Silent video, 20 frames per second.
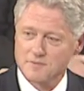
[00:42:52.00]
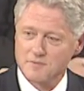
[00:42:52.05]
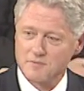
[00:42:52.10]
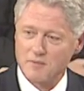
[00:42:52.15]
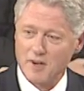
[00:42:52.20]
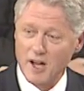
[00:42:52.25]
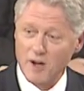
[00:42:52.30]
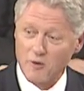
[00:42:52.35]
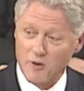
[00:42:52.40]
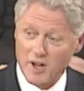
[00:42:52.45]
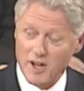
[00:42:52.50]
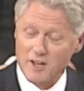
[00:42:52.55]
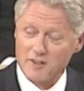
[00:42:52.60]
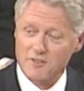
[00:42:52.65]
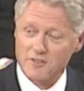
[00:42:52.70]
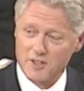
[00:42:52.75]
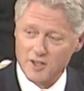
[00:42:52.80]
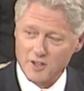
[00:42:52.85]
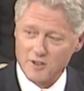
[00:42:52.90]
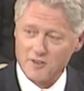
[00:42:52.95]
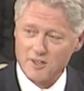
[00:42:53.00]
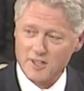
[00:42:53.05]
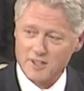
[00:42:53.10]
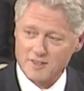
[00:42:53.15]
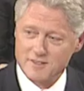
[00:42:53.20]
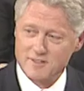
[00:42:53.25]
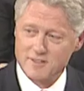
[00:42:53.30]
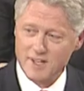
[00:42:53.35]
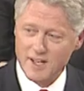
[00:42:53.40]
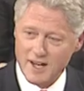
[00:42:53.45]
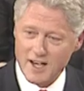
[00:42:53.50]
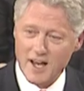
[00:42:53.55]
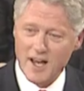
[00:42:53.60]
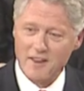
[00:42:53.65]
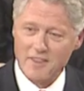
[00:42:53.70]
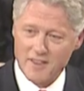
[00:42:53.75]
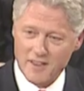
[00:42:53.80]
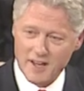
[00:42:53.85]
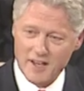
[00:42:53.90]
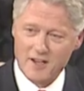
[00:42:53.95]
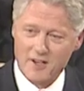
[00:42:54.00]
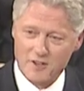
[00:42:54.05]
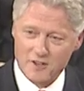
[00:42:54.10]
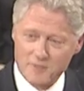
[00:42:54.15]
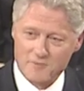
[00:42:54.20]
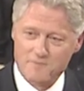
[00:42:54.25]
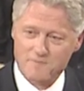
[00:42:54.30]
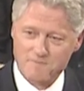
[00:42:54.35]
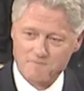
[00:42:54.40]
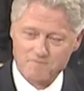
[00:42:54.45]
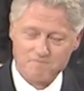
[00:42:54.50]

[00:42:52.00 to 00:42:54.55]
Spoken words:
my wife, Hillary, and I thank her.